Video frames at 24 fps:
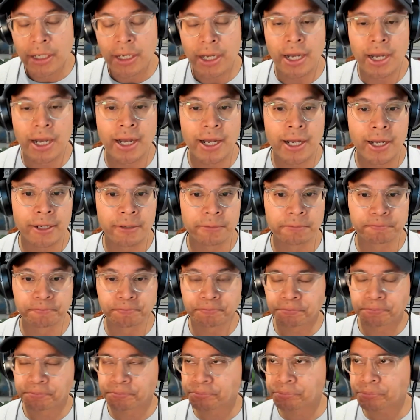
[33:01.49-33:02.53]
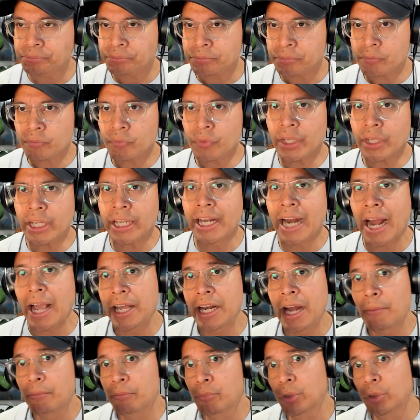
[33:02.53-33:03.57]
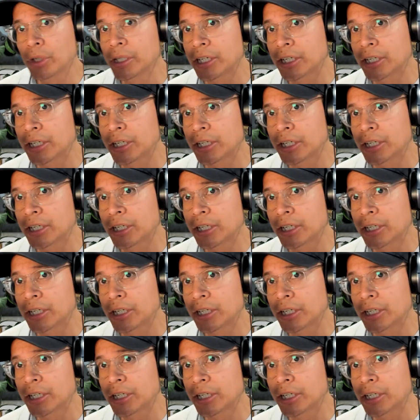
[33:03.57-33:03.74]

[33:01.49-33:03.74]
And I'm really